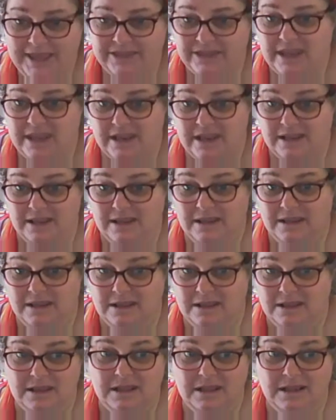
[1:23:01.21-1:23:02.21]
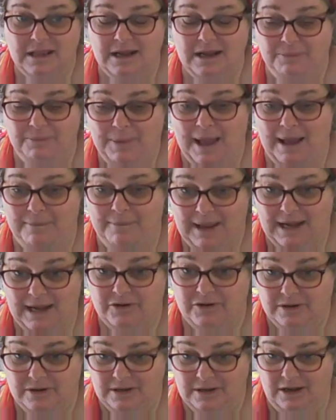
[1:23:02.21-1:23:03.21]
of Palm Beach is going to seize
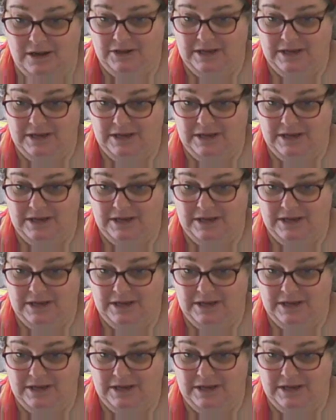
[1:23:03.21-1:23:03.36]
Mar-a-Lago.